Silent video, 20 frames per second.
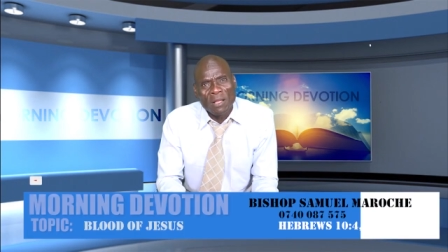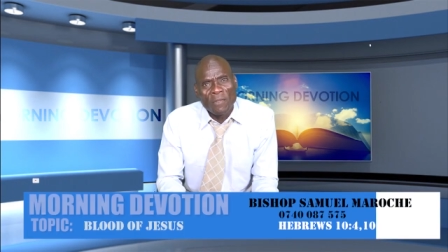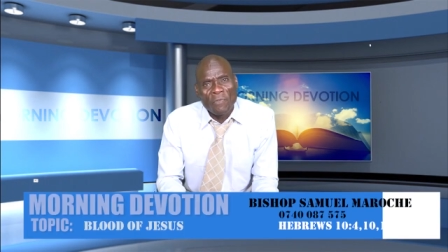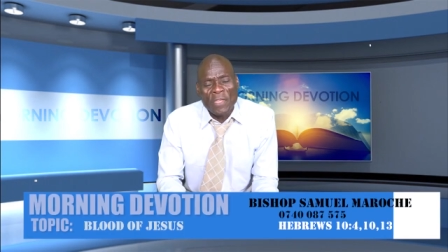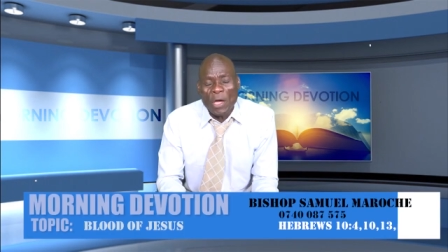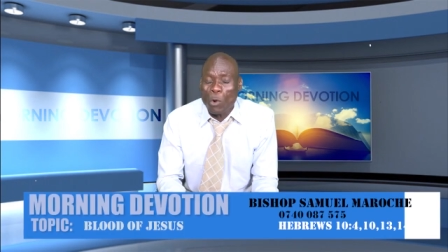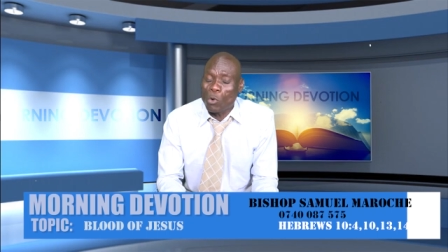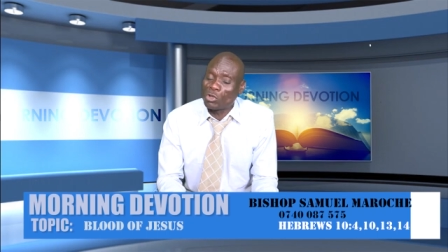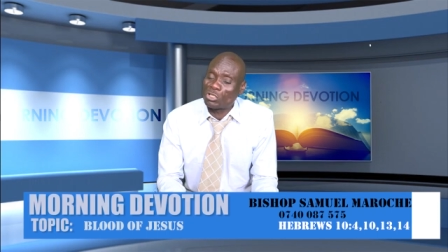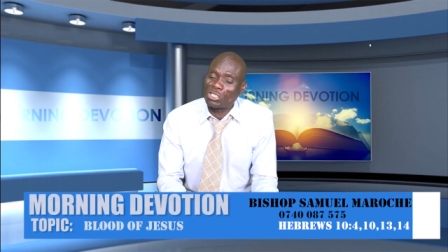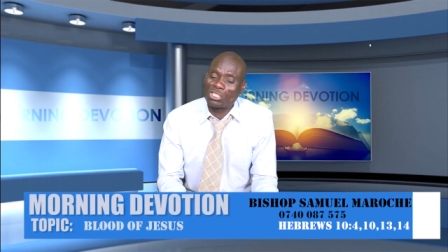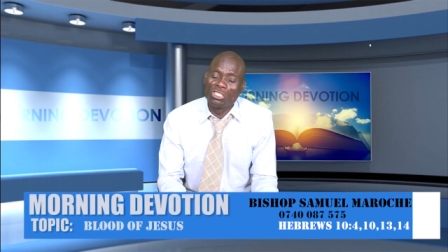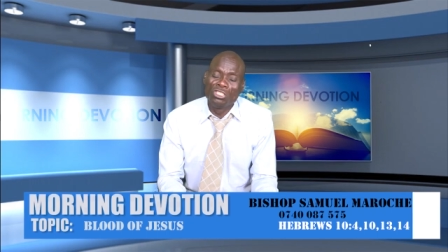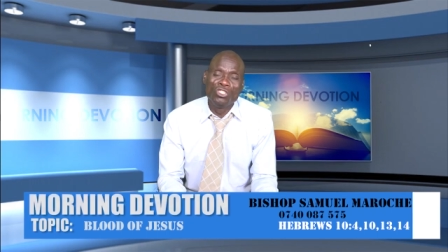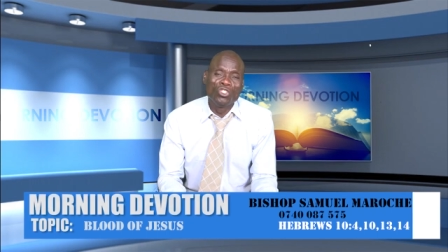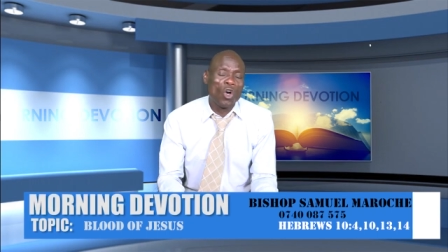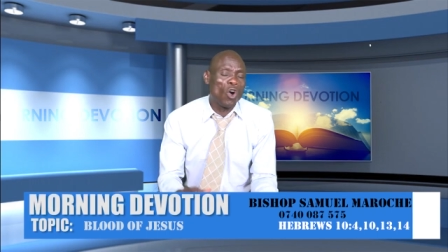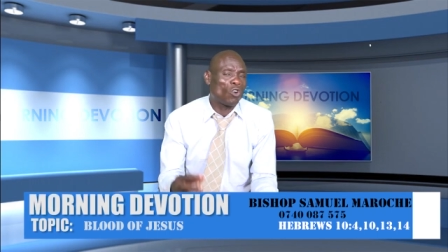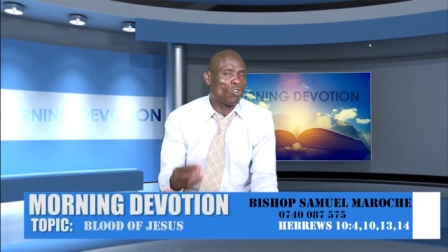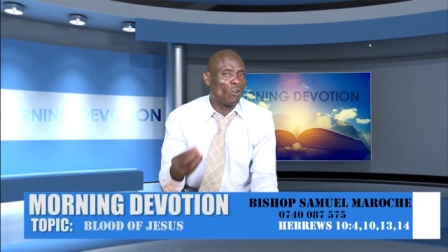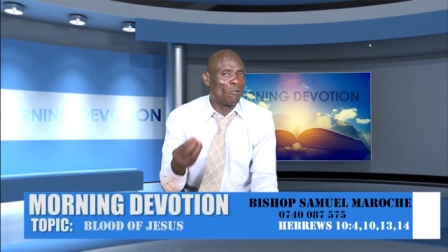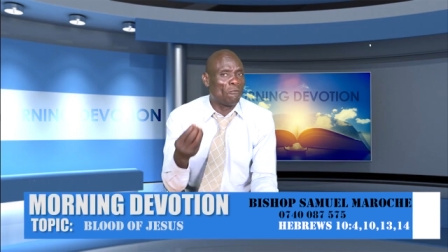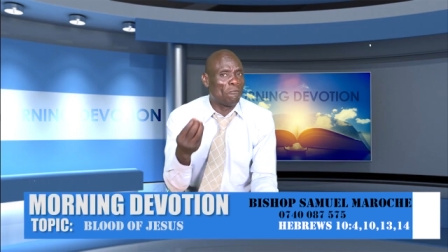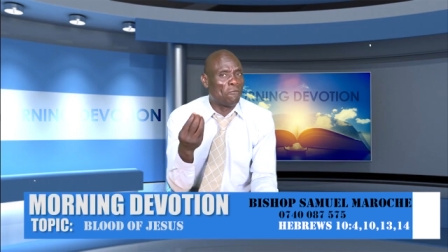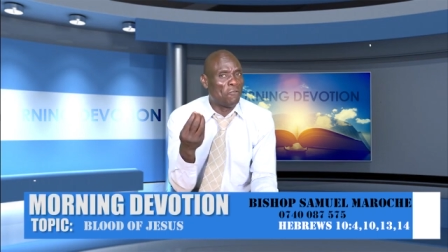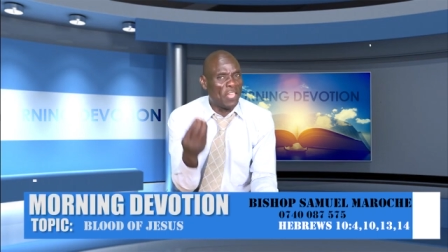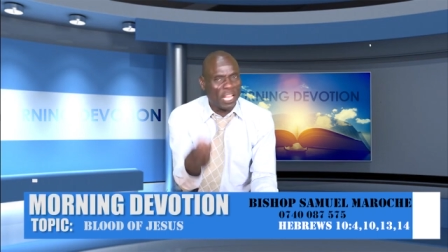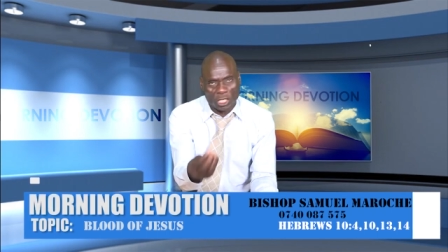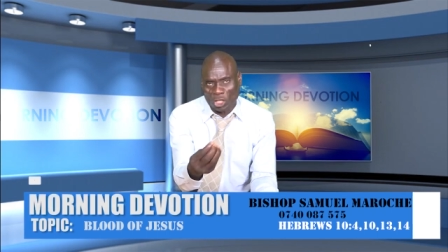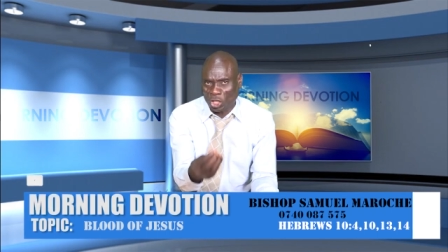There was no
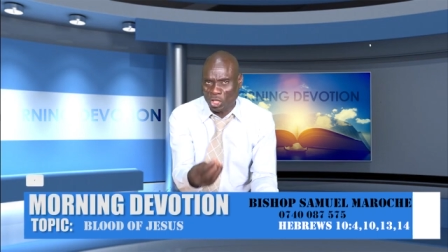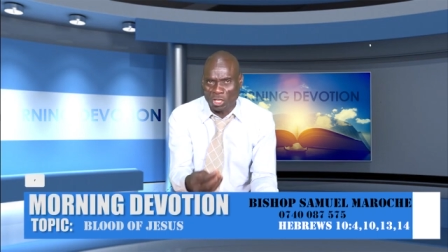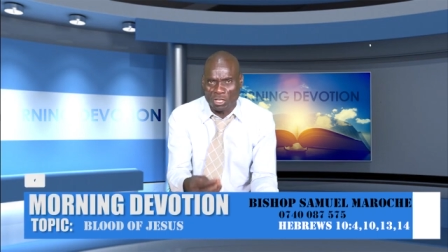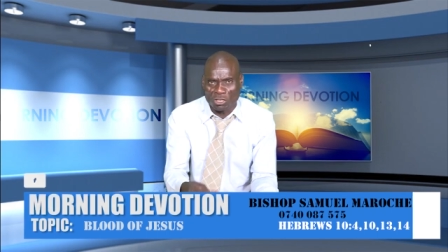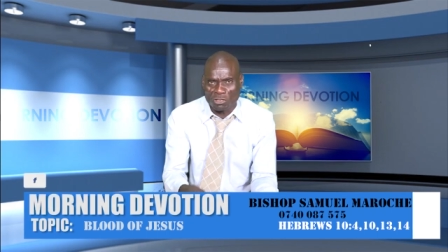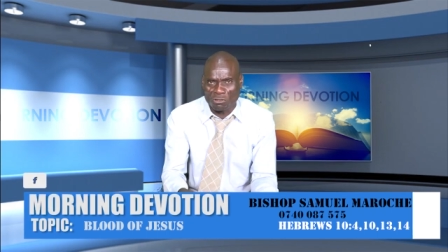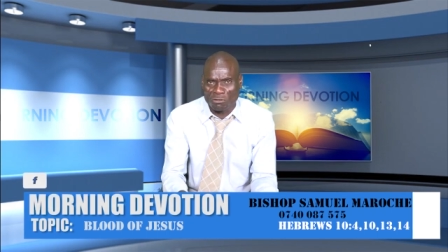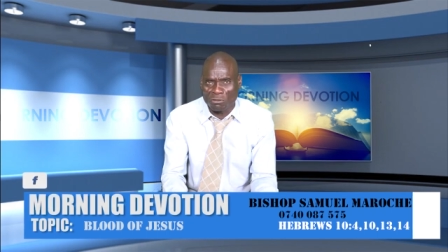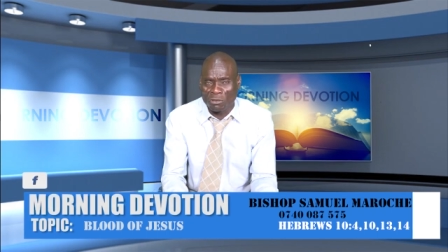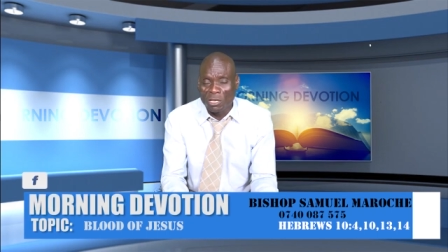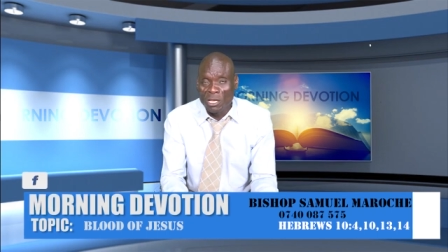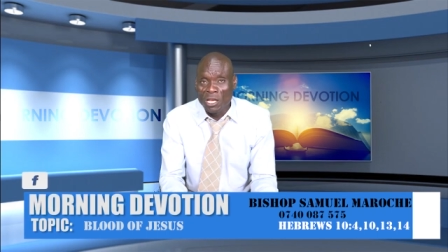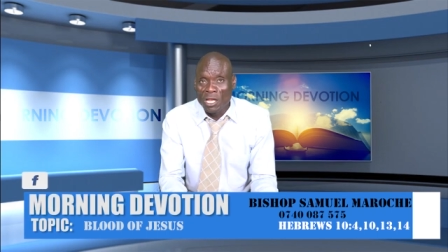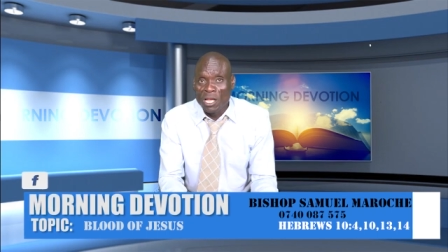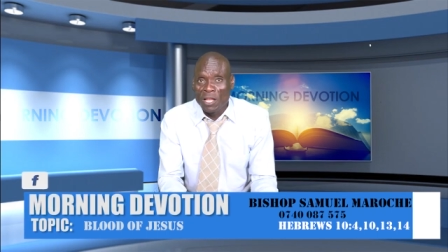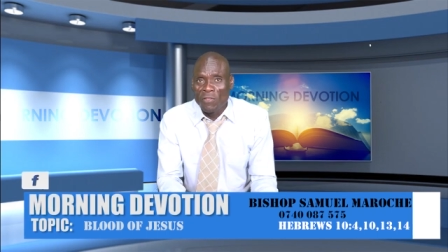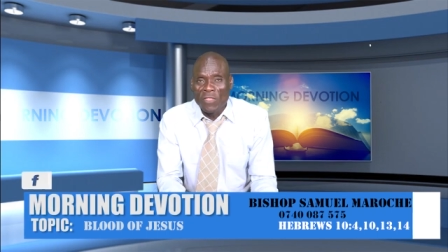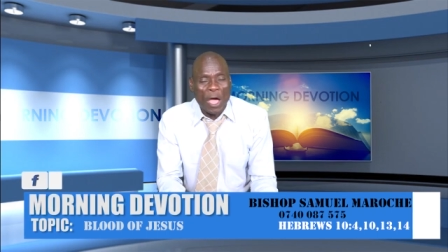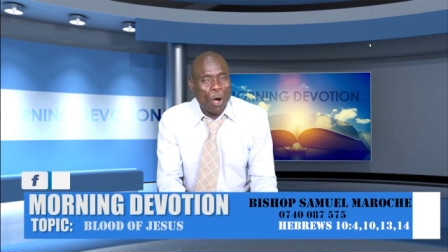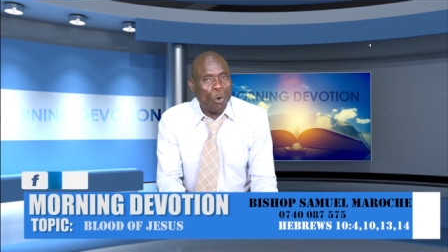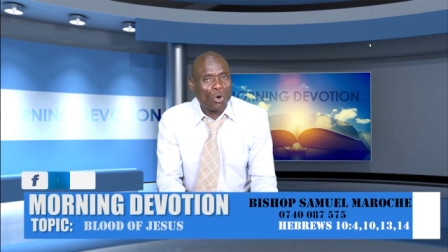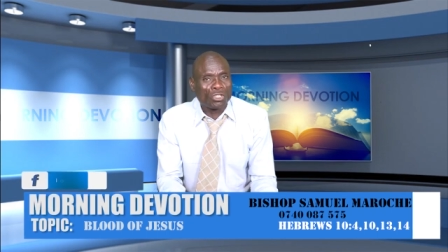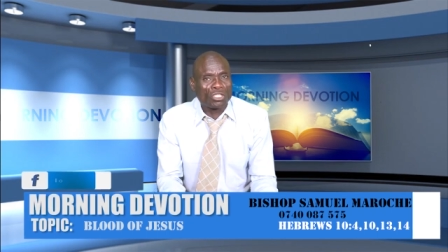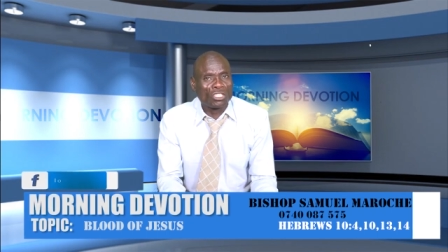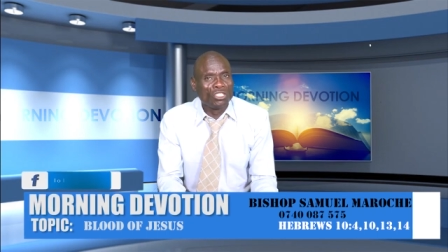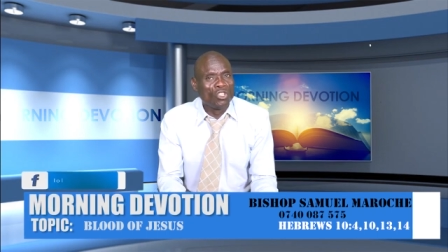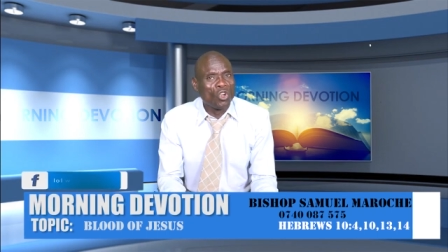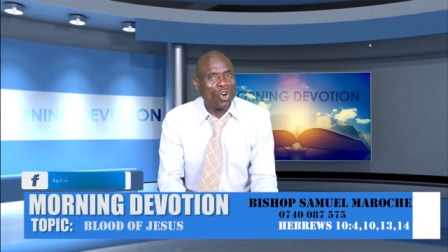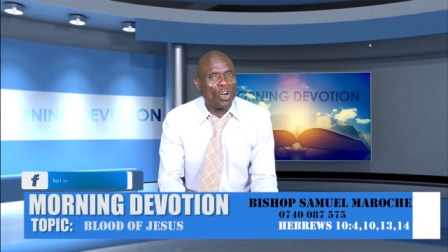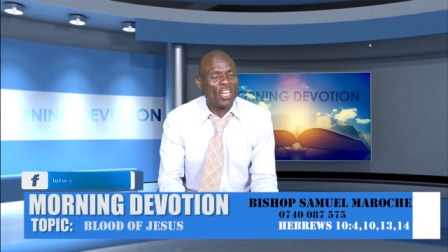conviction there was
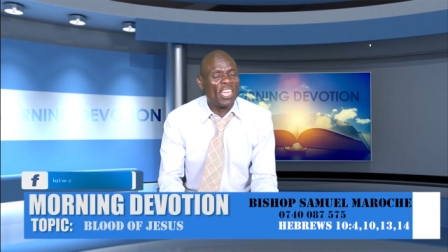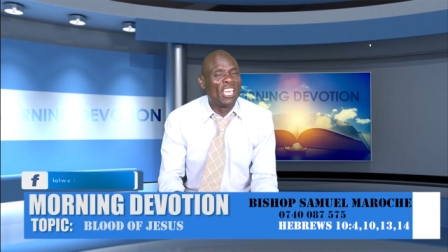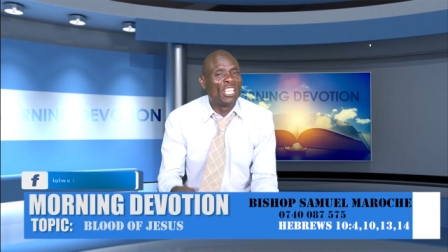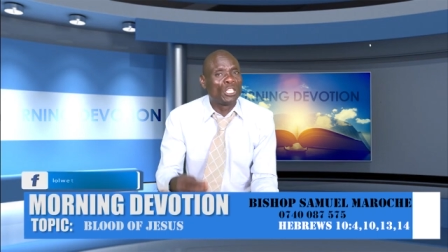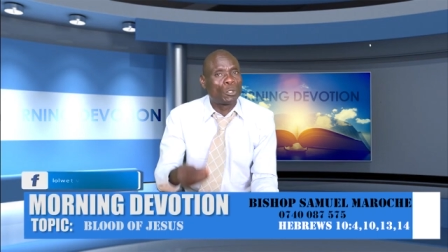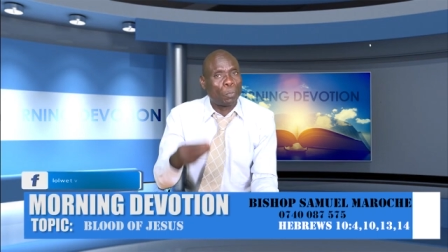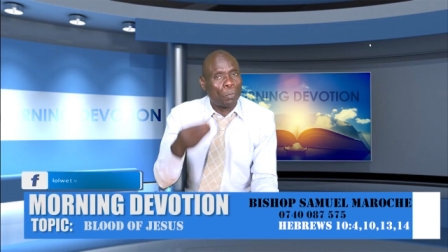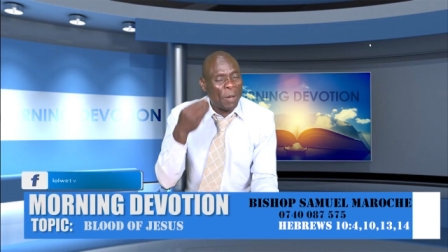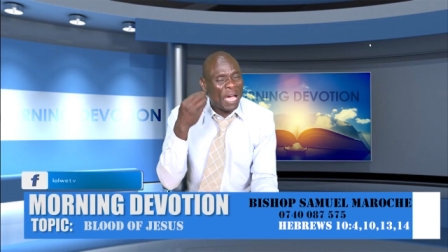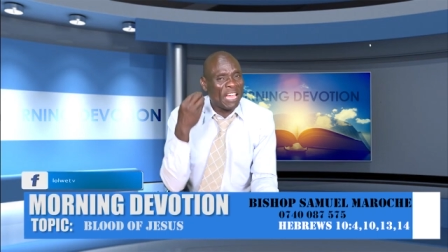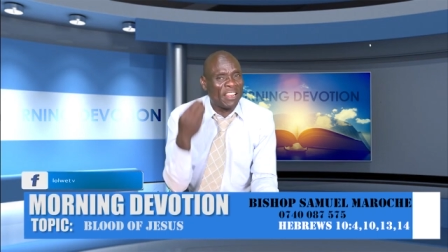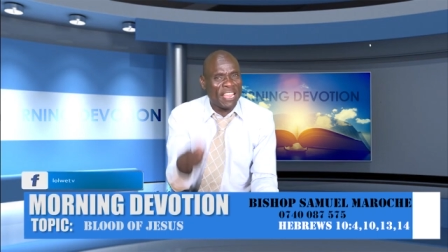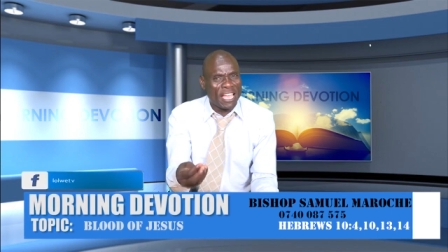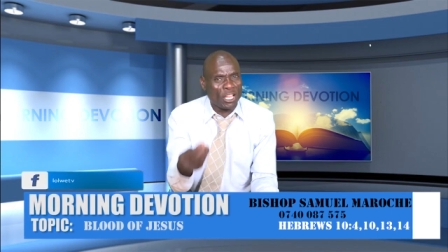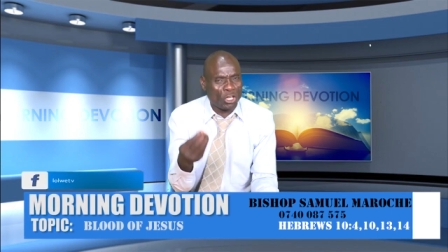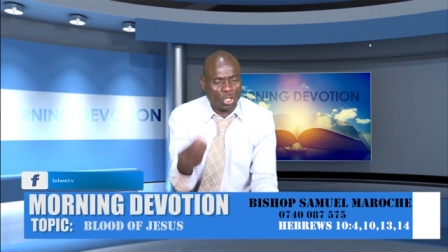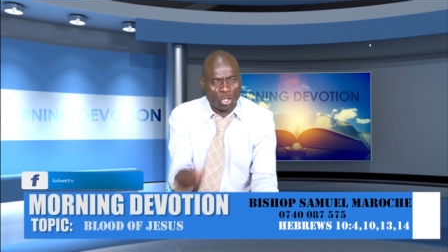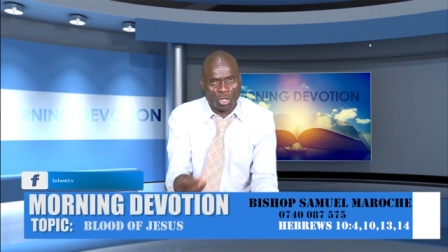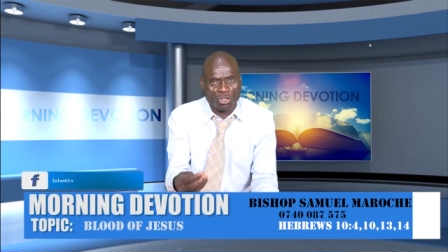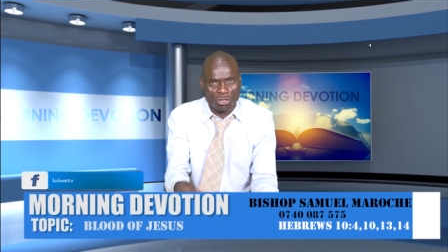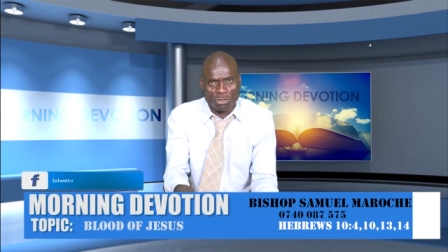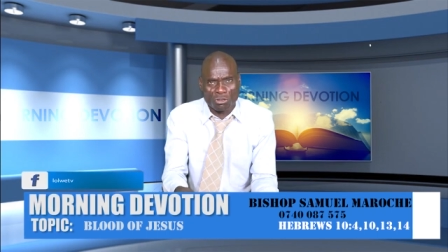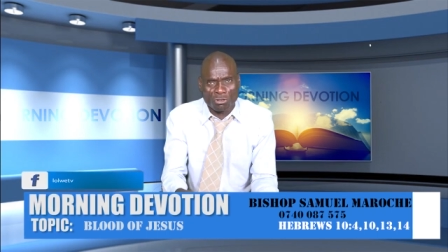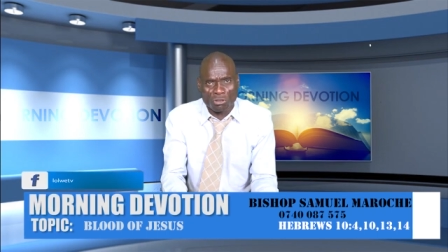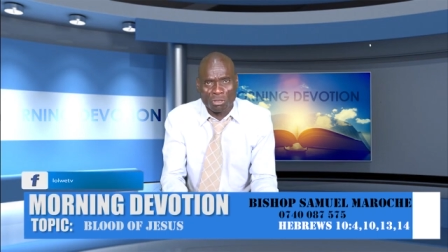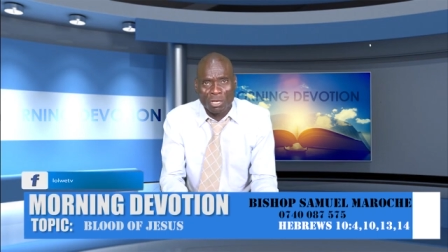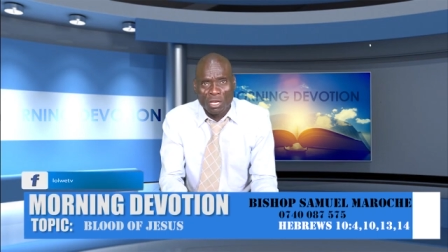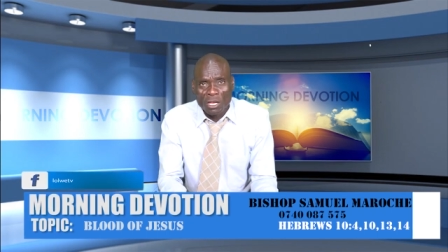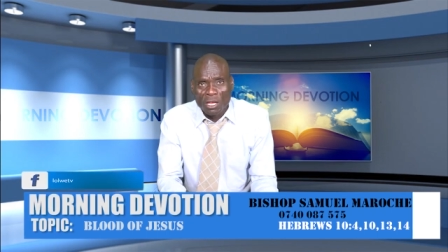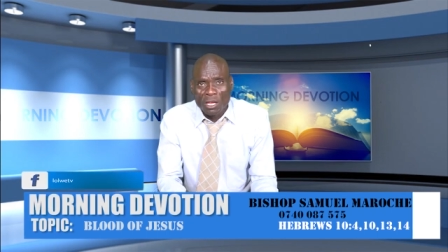no inspiration.